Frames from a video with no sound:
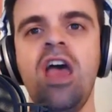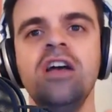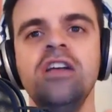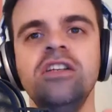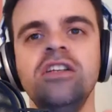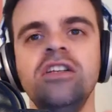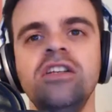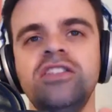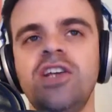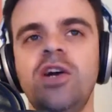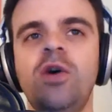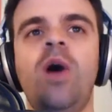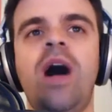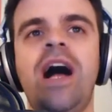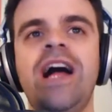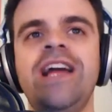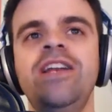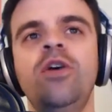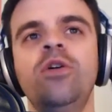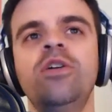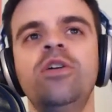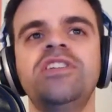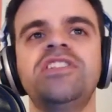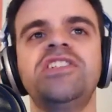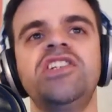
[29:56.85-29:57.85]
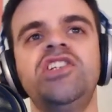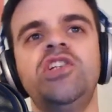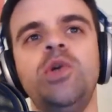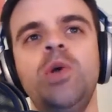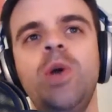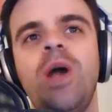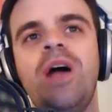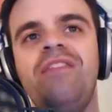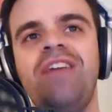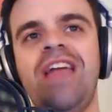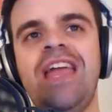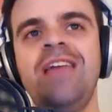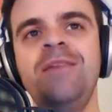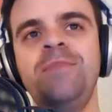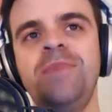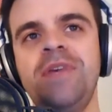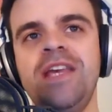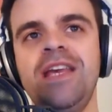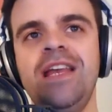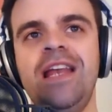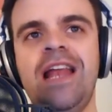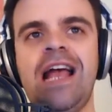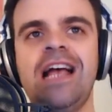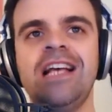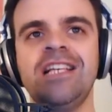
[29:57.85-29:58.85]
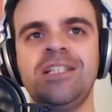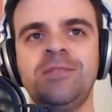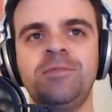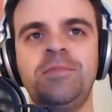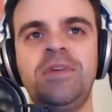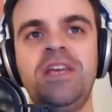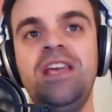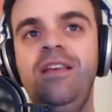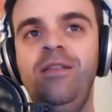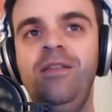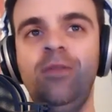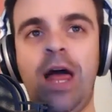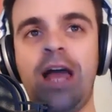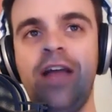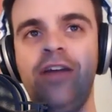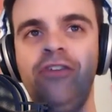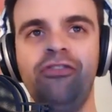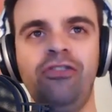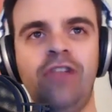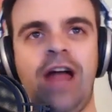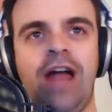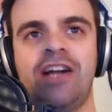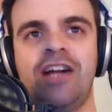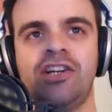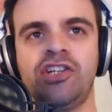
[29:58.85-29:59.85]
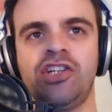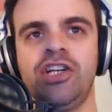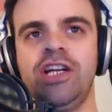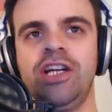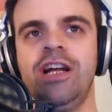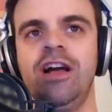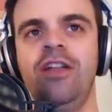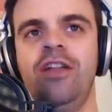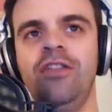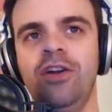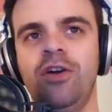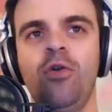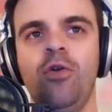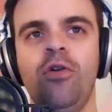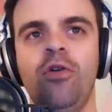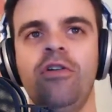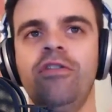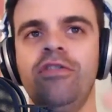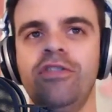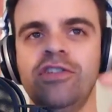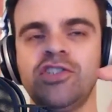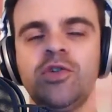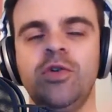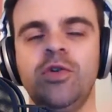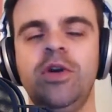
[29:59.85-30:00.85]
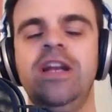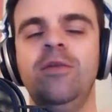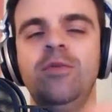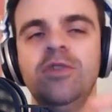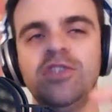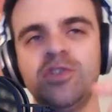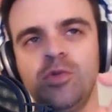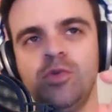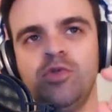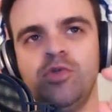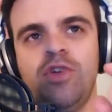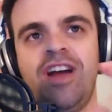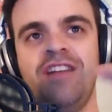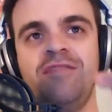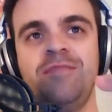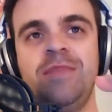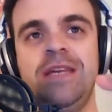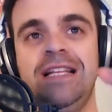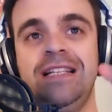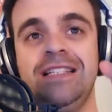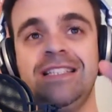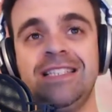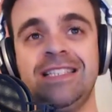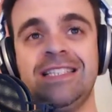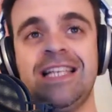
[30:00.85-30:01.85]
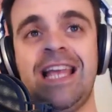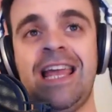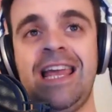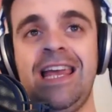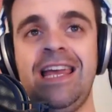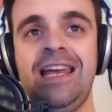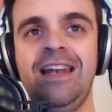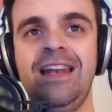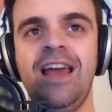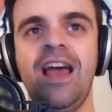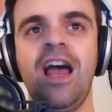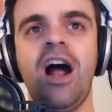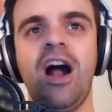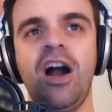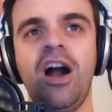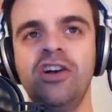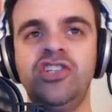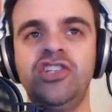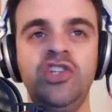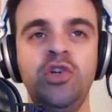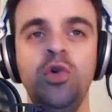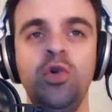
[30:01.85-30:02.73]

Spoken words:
So I noticed that you have AP and SP like flashing on the corner of the screen, which would drive me insane. Do you